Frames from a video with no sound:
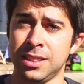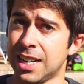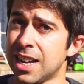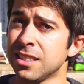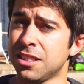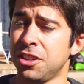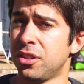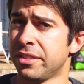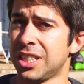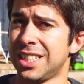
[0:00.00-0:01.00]
Does the
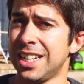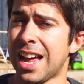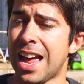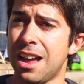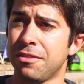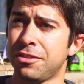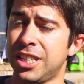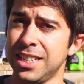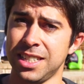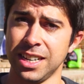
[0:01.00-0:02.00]
university have
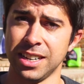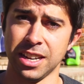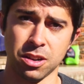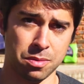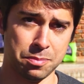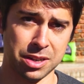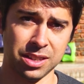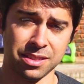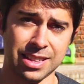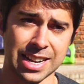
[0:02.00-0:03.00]
testing
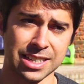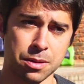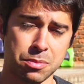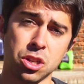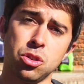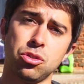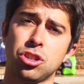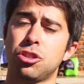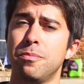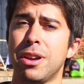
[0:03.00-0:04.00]
equipment that can be
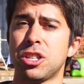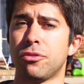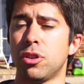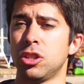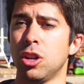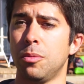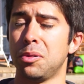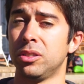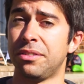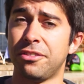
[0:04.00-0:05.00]
used to measure, for
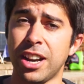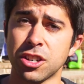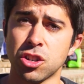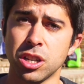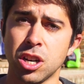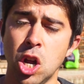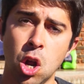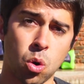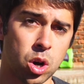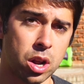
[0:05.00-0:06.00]
example, deflection
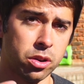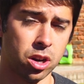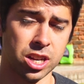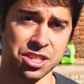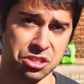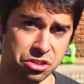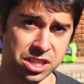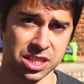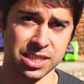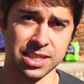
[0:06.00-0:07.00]
or localized
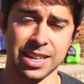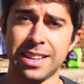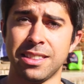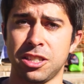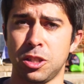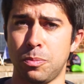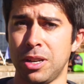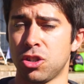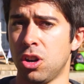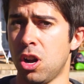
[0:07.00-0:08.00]
stresses in the suspension